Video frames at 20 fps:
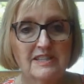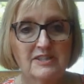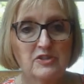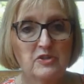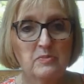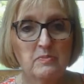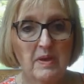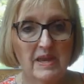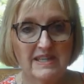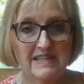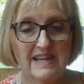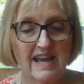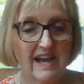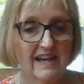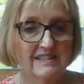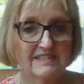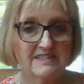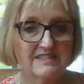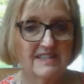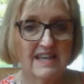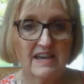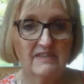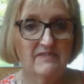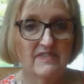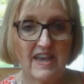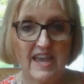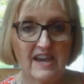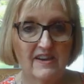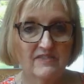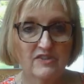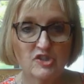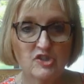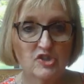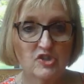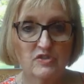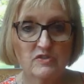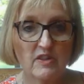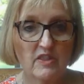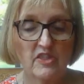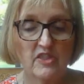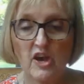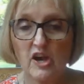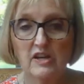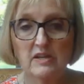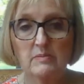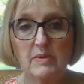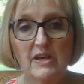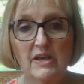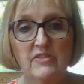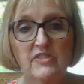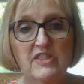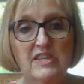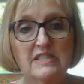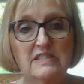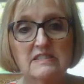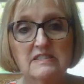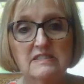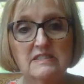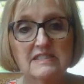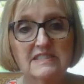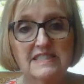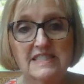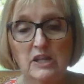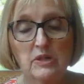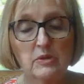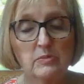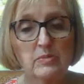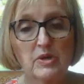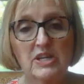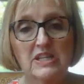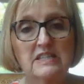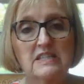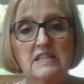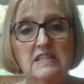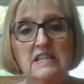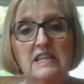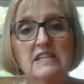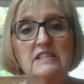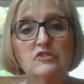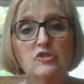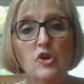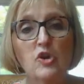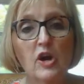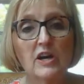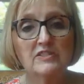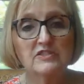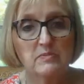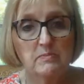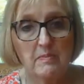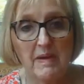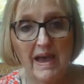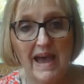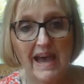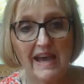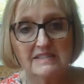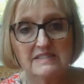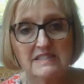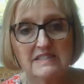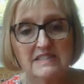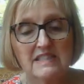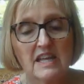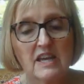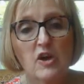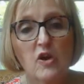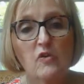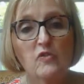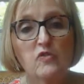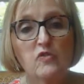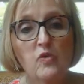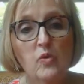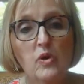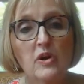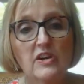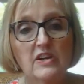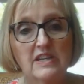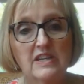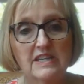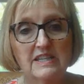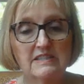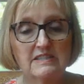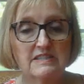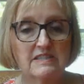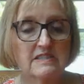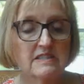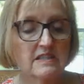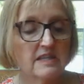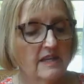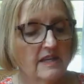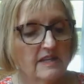you may not have ever thought about this, celebrated it, gone to Mass for it.